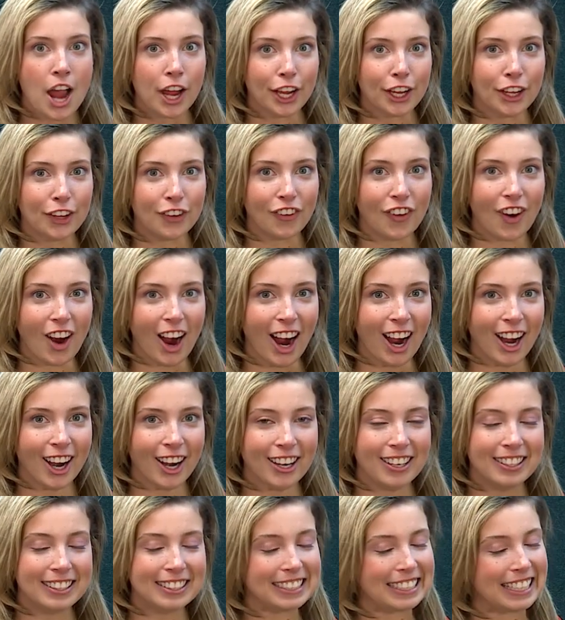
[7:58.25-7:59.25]
You
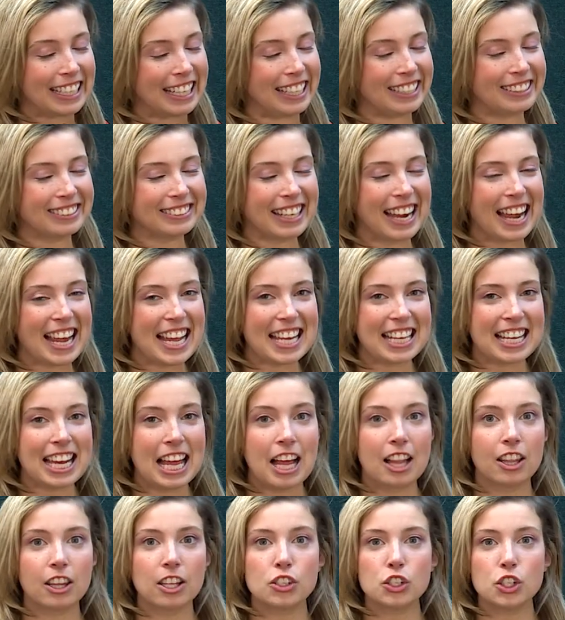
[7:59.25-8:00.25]
are? All right,
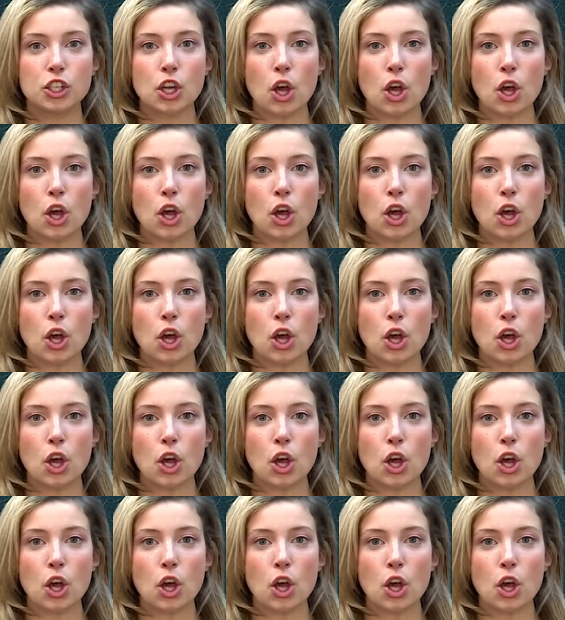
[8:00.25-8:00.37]
let's